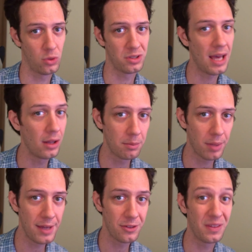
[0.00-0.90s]
We're telling
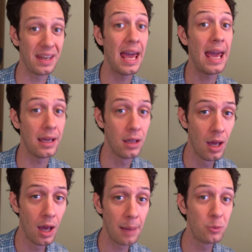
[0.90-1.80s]
Python that, hey,
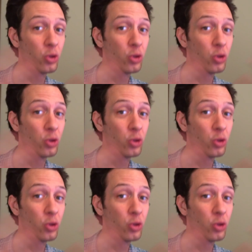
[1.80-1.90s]
I'm